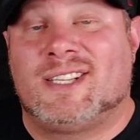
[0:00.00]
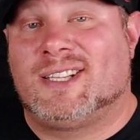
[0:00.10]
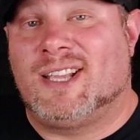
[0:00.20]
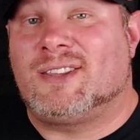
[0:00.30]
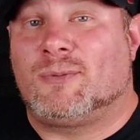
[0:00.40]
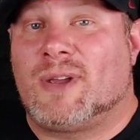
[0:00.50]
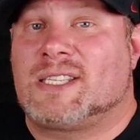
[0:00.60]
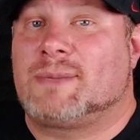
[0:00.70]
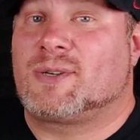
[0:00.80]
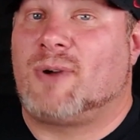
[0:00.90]
to click the
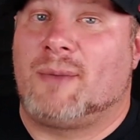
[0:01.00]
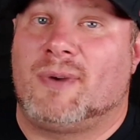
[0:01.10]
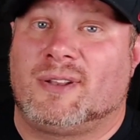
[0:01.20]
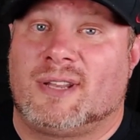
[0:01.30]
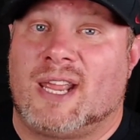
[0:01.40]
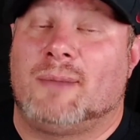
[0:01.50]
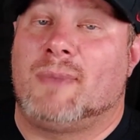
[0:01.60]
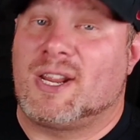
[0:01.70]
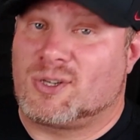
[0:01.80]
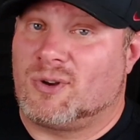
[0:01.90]
red subscribe button and to
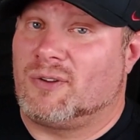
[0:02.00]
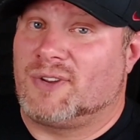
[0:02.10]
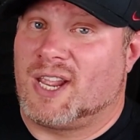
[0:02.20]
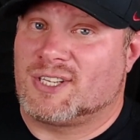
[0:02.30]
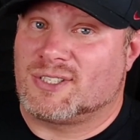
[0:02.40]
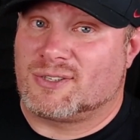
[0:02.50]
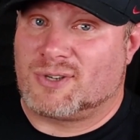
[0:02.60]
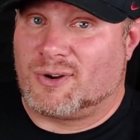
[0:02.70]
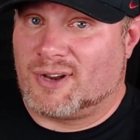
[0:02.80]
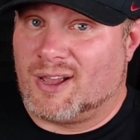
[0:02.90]
make sure notifications are
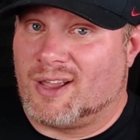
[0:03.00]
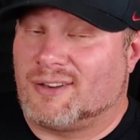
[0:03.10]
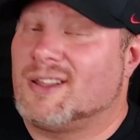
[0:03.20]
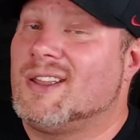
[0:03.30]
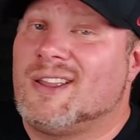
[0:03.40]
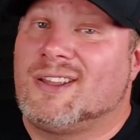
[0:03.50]
turned on.